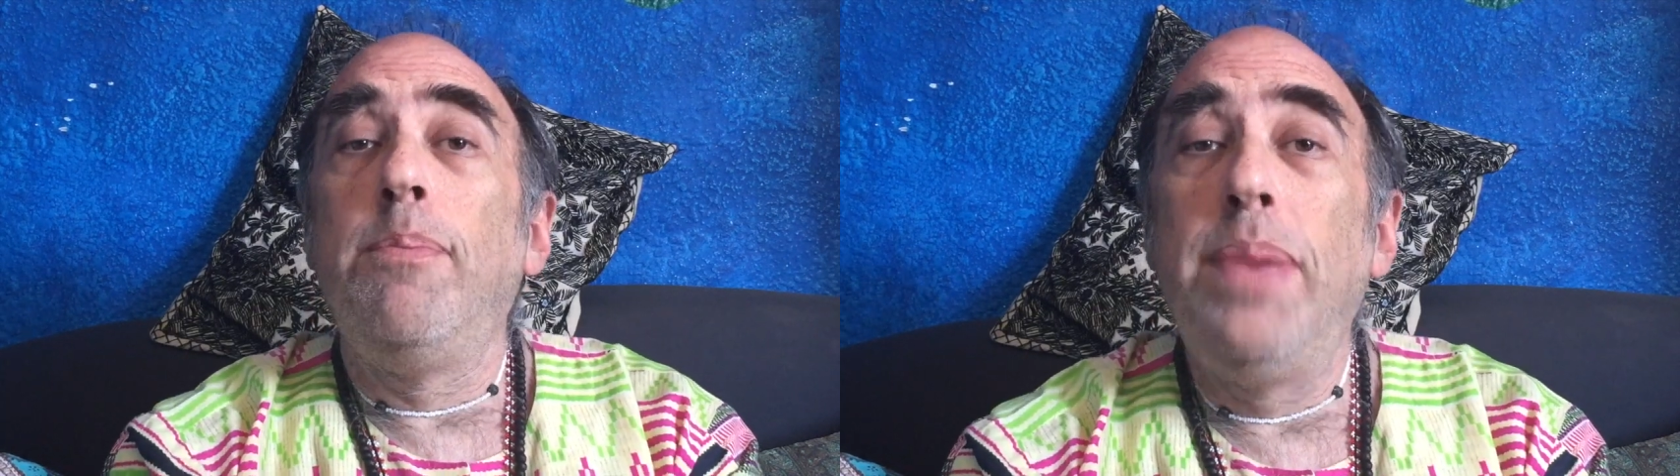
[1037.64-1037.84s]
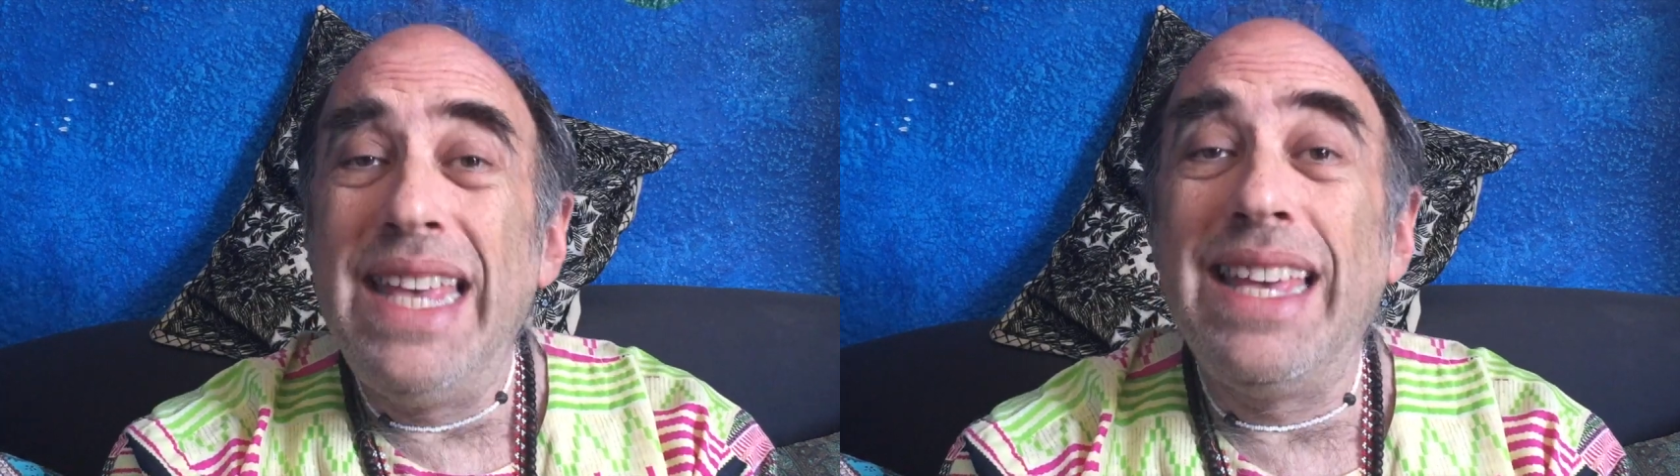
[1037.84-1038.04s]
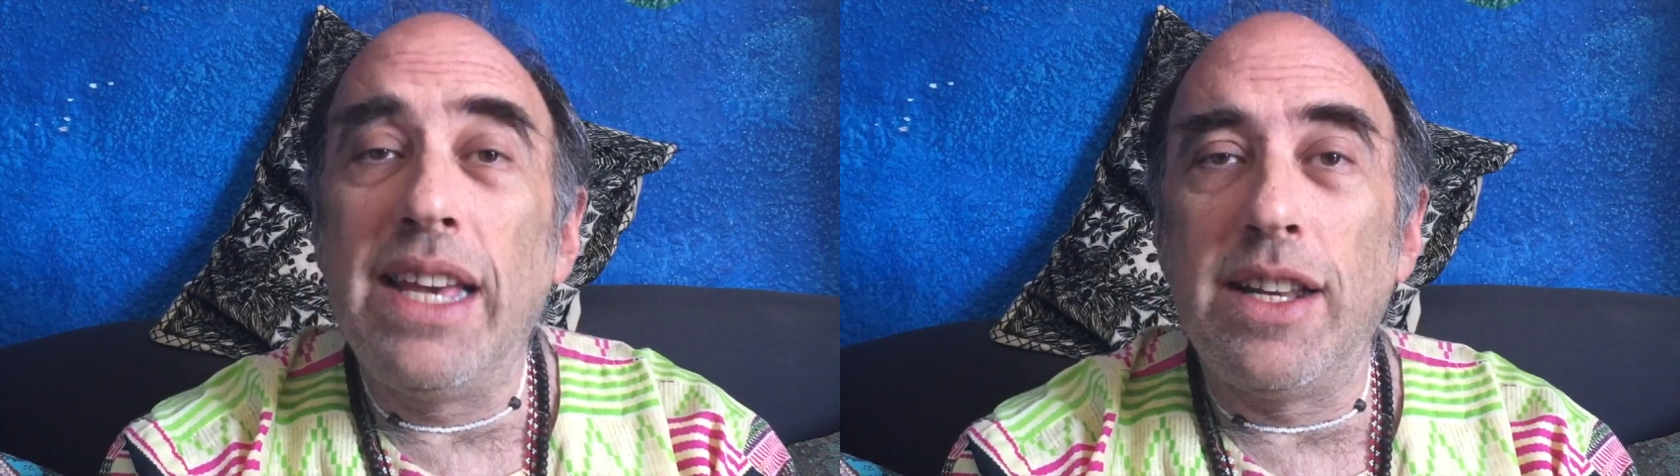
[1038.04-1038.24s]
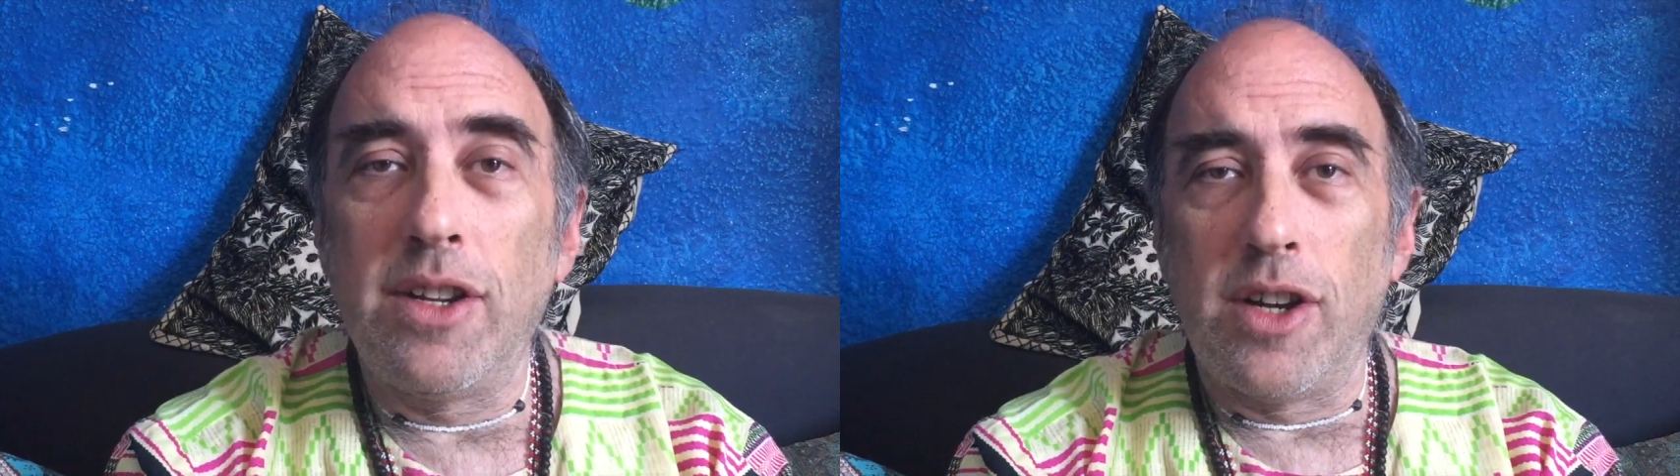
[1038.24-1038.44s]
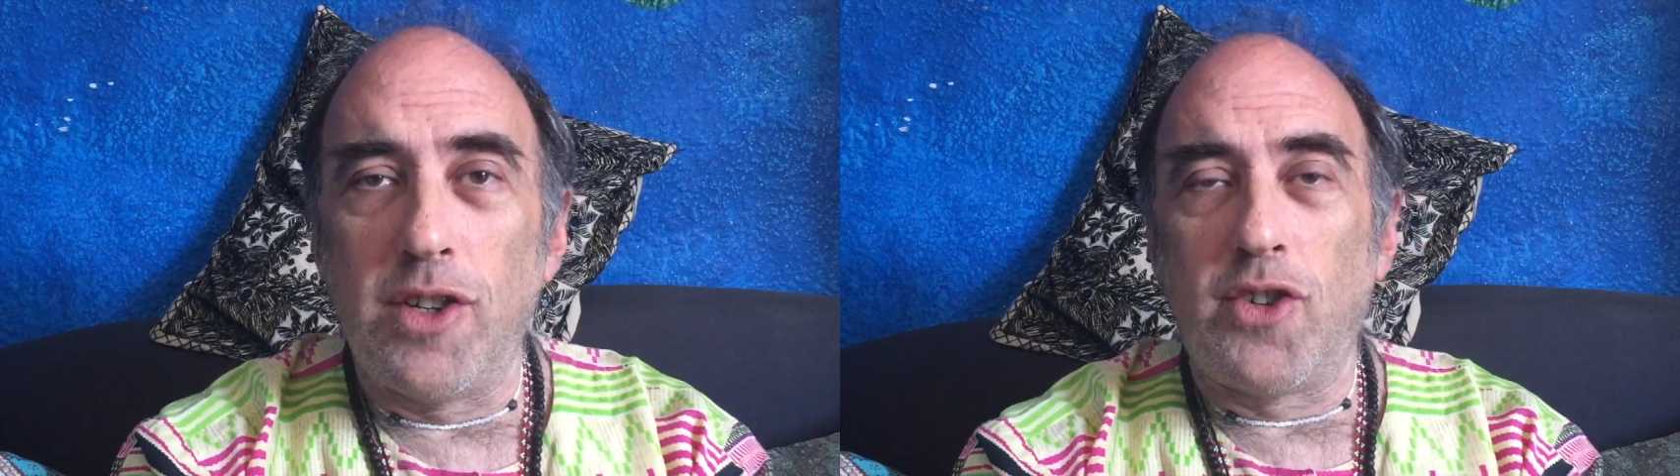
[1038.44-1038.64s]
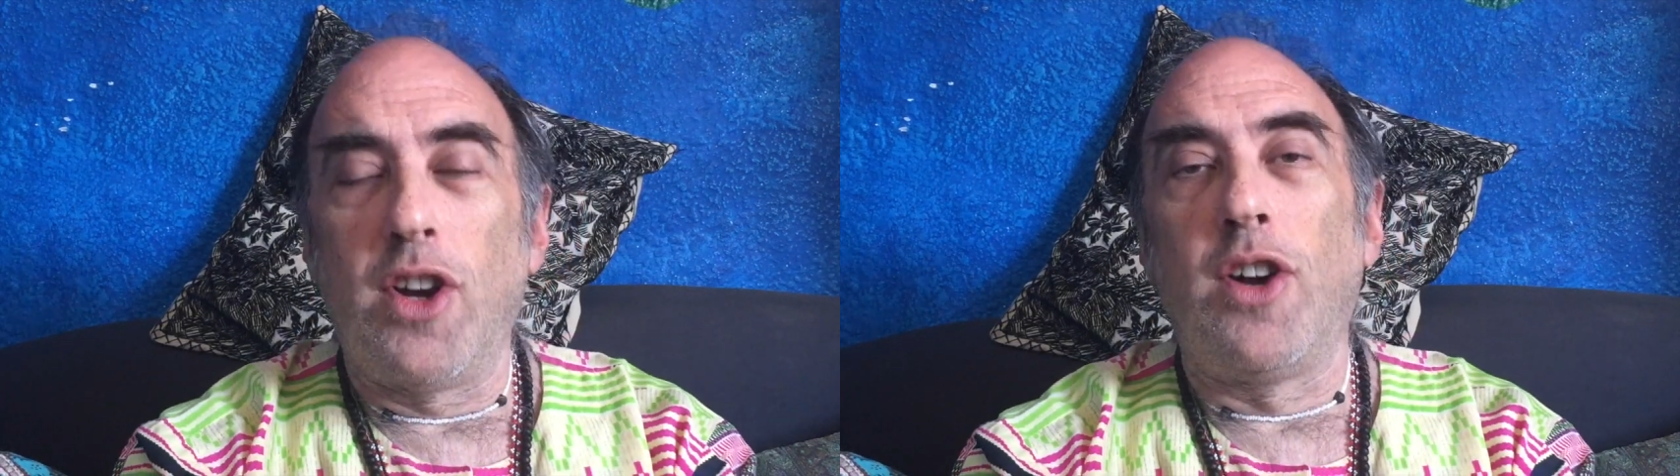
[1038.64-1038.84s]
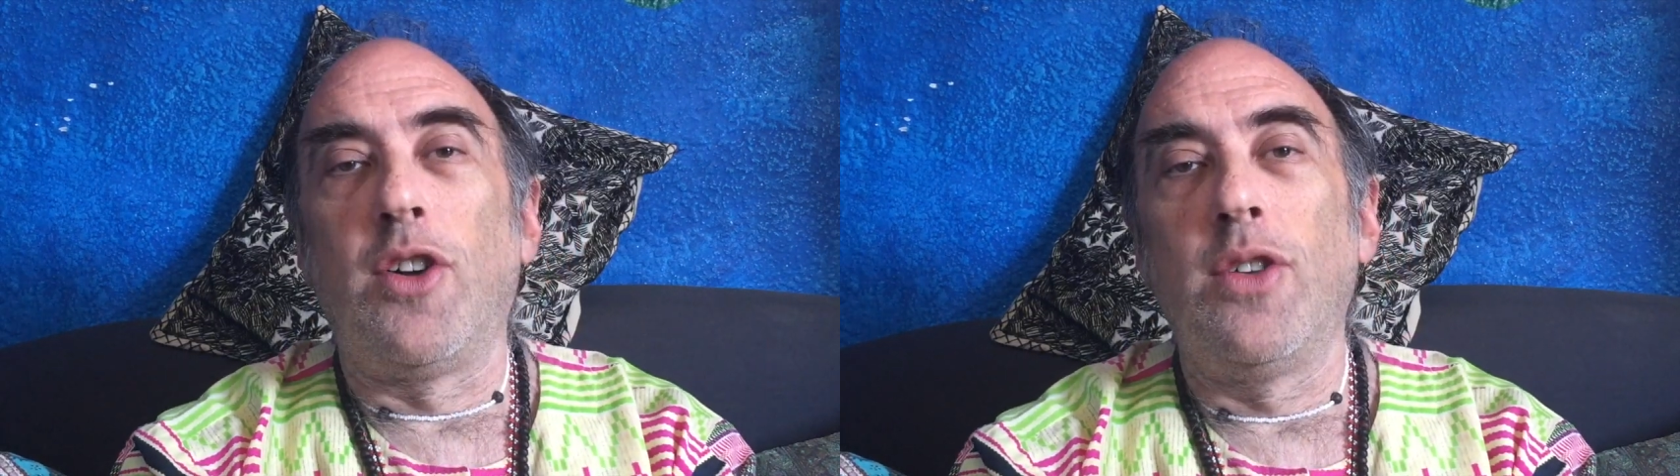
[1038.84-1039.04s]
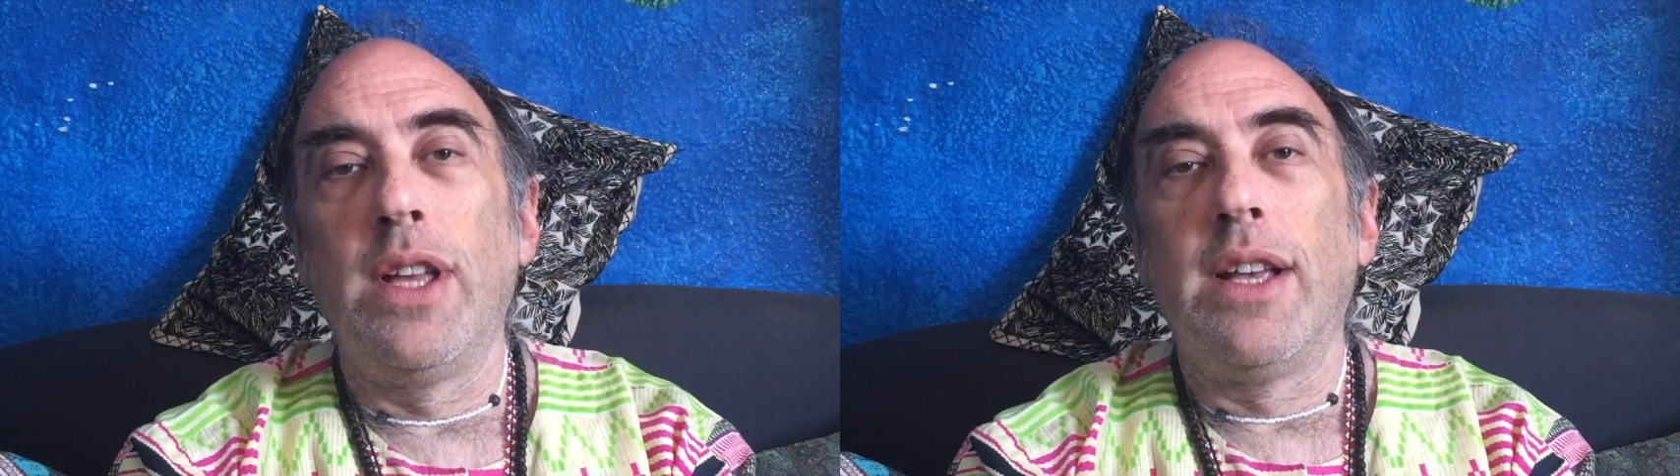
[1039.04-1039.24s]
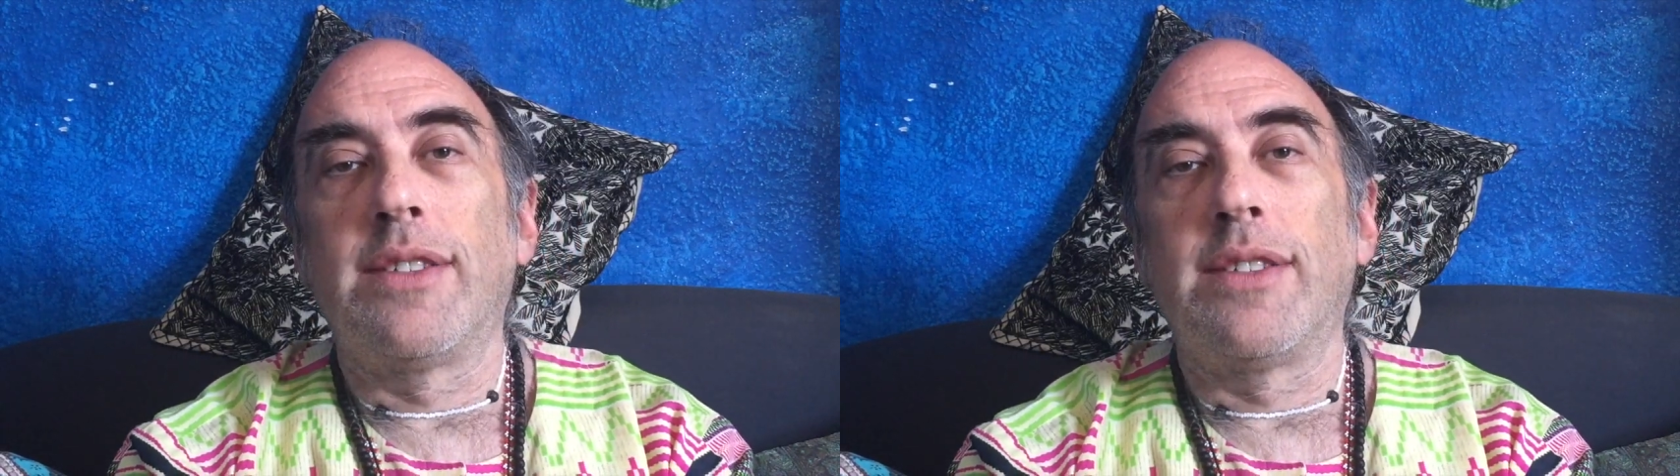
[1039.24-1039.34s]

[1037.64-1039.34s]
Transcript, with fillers: being in control